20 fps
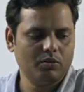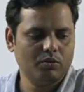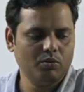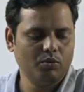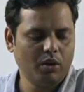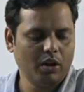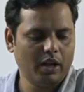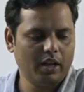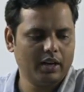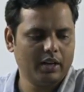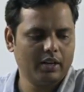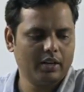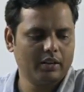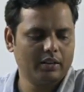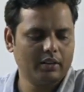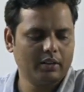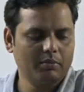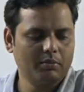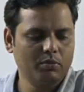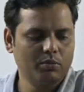Where
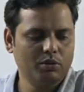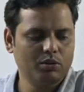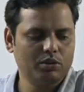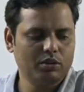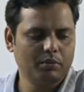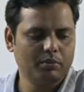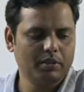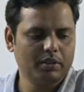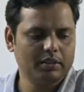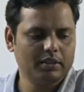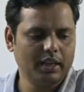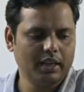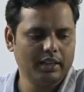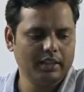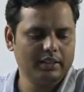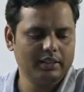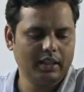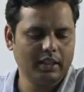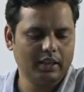the most of the sites